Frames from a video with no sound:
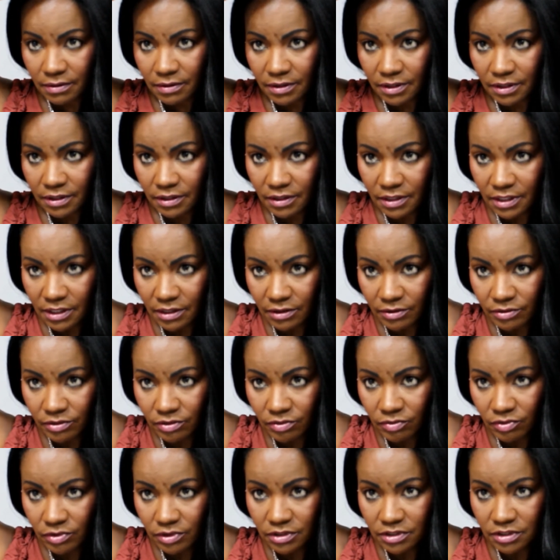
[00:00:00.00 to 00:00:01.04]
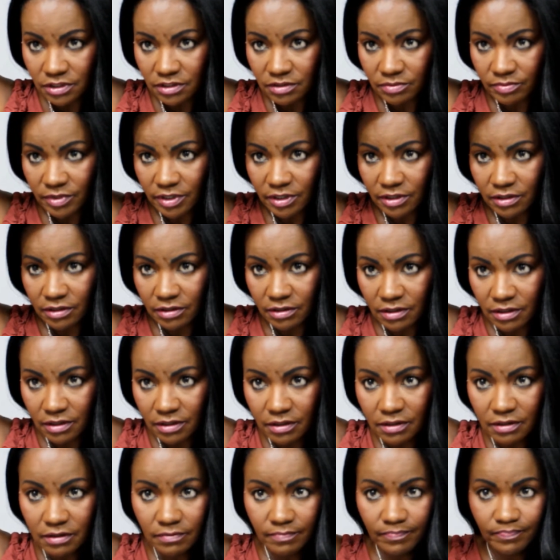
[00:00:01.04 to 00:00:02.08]
And now you want to just make
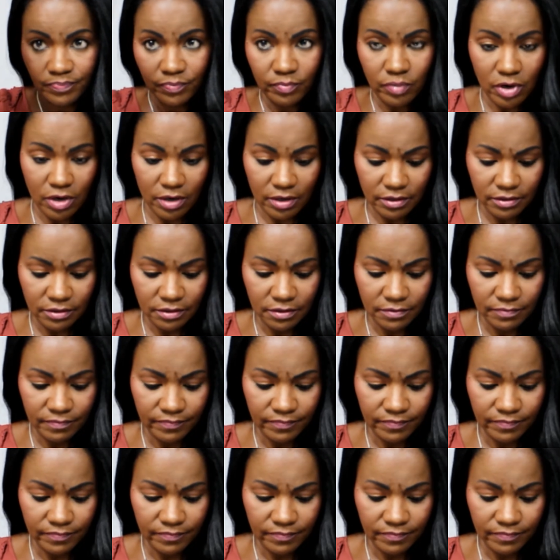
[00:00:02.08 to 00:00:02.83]
the part